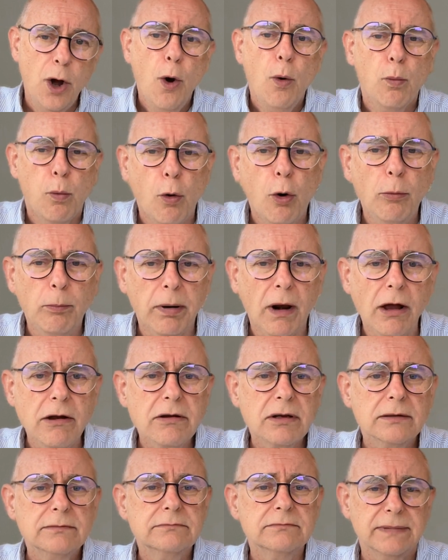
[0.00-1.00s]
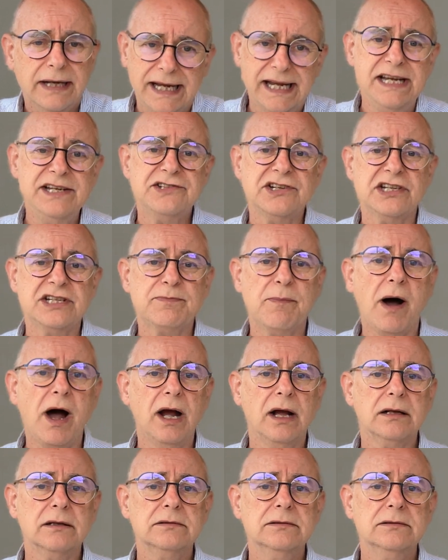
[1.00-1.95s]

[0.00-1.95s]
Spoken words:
Warm bloke, easy smile.